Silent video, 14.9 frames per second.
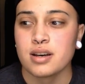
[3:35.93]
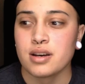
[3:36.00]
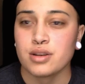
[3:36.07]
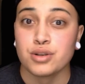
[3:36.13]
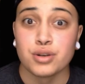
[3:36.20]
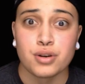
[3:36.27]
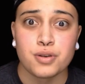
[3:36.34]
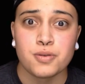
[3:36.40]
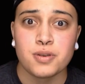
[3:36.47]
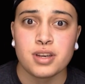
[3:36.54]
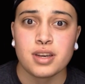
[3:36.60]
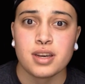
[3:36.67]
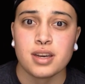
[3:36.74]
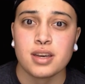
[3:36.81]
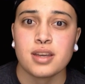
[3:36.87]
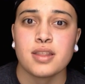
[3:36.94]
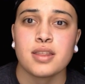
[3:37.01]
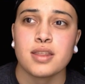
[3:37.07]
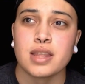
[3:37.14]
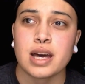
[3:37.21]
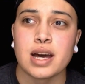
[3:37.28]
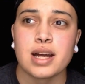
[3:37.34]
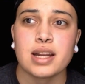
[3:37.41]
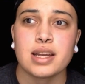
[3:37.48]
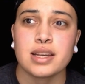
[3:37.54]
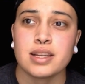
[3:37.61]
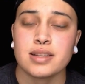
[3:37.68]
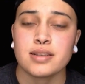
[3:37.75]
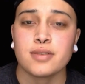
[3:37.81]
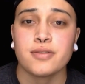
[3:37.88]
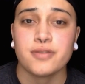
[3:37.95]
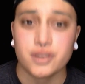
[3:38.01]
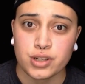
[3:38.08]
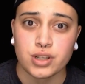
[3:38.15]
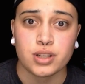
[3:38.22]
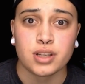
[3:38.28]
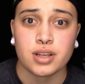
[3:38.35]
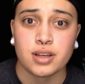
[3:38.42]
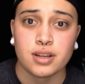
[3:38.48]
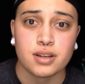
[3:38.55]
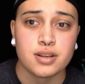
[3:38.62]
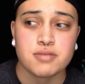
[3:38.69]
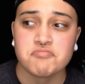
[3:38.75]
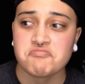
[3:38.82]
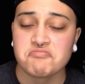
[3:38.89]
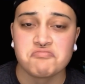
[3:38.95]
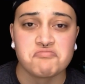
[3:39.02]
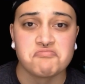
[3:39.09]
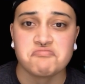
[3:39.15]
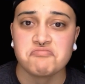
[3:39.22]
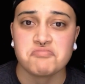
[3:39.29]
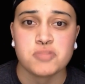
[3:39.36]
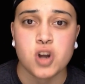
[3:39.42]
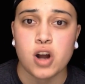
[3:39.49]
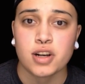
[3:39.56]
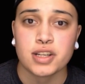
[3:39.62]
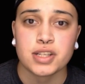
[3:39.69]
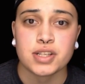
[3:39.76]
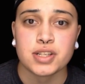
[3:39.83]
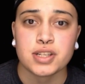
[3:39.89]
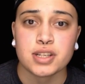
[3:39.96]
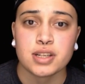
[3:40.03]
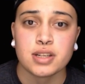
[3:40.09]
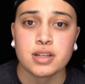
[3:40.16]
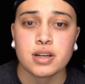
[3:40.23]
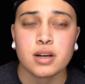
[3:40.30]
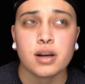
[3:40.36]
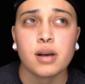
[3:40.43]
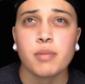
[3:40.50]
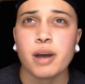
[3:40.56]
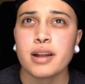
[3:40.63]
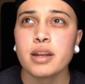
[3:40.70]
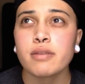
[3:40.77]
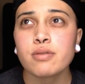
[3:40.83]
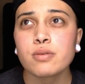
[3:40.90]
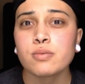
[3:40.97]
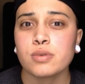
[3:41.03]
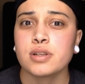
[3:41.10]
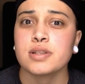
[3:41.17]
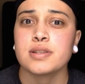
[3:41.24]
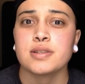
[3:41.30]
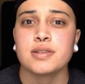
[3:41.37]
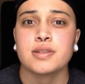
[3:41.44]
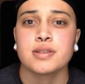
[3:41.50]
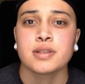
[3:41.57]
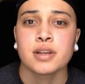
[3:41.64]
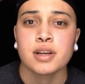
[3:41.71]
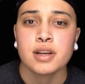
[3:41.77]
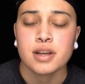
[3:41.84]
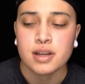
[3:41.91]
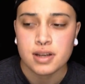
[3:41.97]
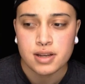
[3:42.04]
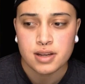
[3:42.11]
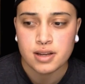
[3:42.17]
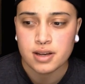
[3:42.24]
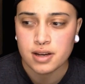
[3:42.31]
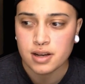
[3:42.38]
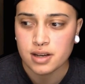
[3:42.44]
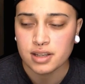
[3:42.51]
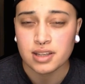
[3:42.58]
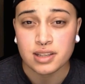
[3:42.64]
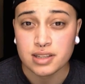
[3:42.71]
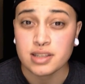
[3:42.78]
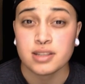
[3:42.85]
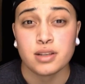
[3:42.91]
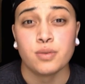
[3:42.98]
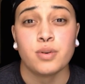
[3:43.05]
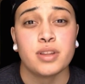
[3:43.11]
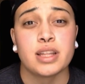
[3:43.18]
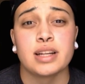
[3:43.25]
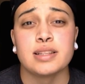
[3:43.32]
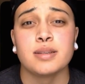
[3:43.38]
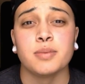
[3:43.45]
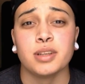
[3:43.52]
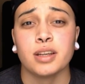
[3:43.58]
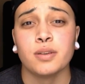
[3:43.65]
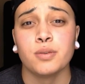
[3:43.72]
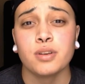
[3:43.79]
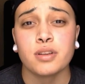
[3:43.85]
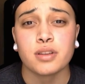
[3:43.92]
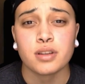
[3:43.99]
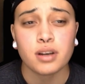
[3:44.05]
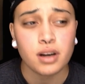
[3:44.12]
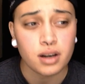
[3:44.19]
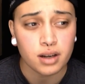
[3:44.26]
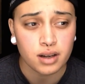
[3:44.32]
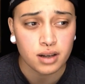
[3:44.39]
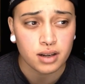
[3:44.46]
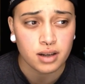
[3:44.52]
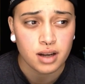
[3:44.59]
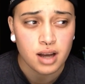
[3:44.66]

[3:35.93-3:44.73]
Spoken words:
Shark Week, that is officially non-existent. I never was consistent with that to begin with. I